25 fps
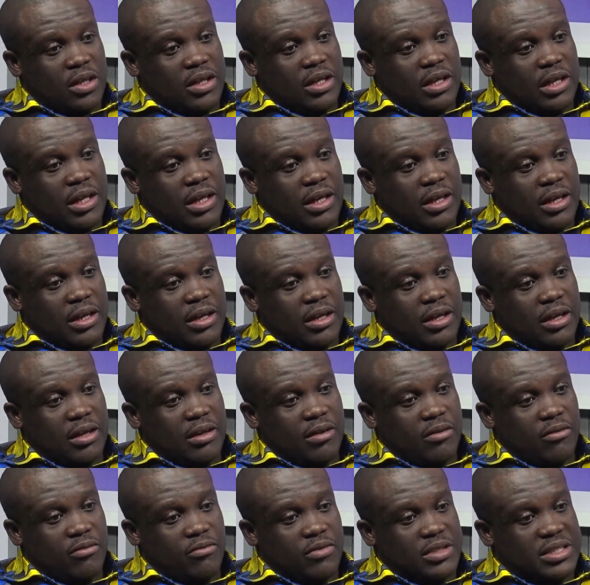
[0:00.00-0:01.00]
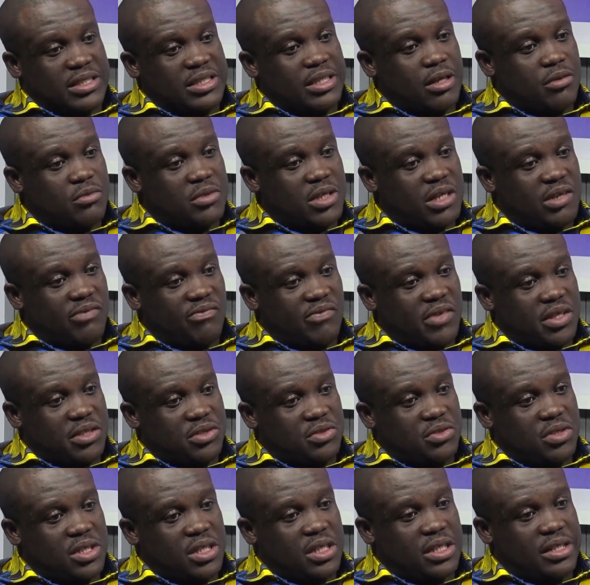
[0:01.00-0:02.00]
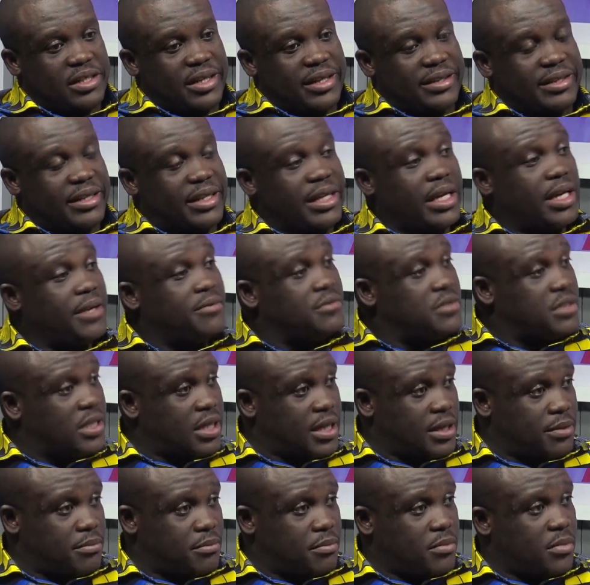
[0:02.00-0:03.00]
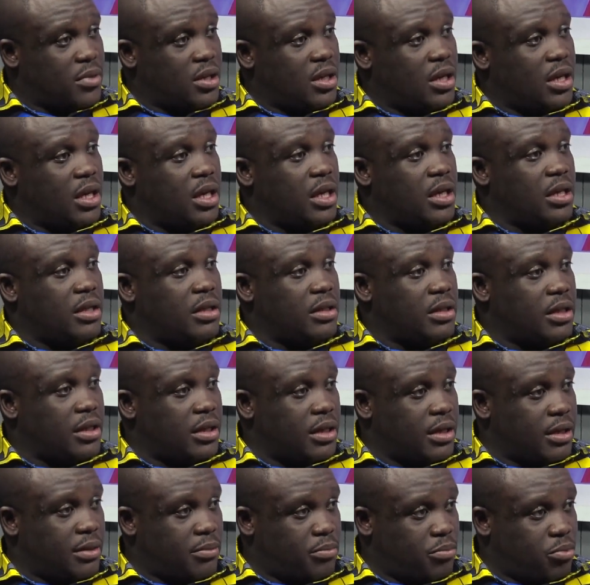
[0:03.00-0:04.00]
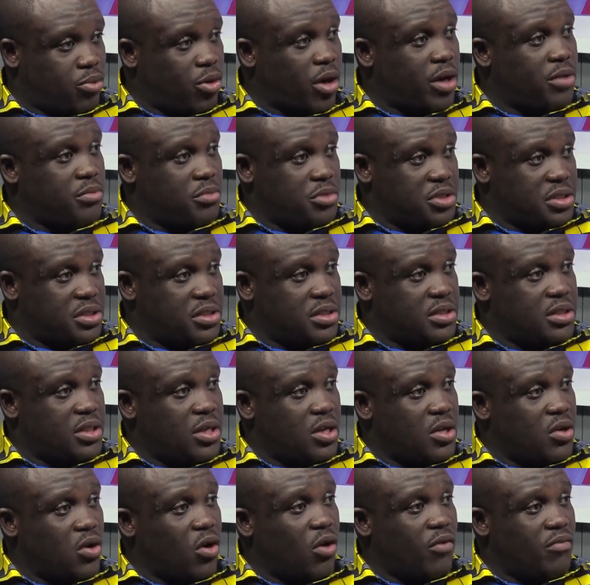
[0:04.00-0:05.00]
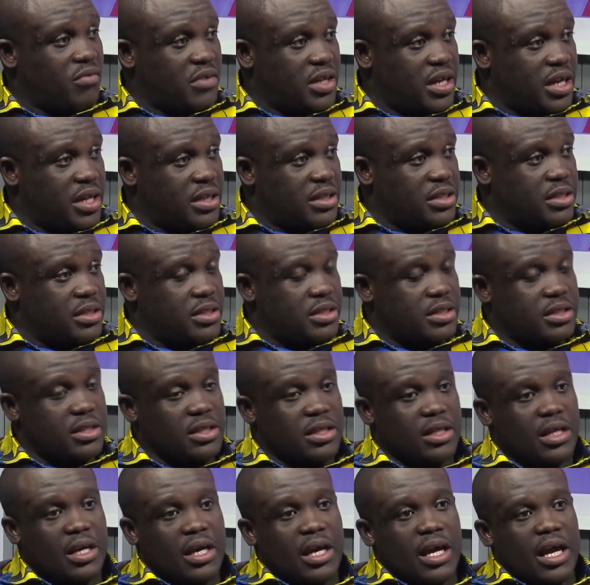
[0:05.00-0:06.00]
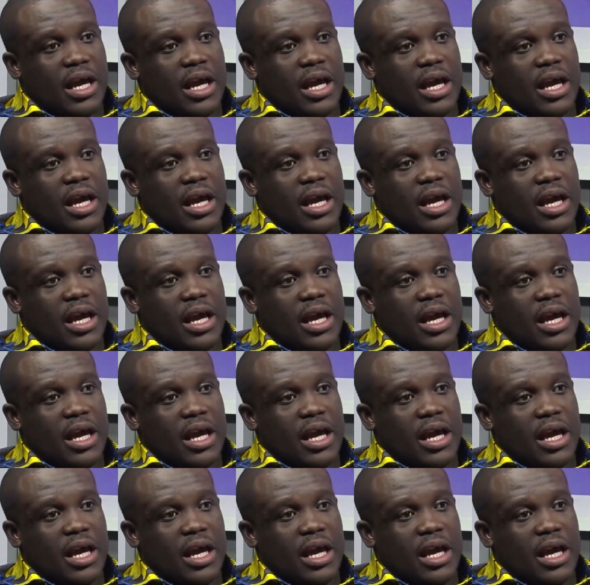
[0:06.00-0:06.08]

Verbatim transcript: the resounding victory that they gave to him in the primaries of the N D C.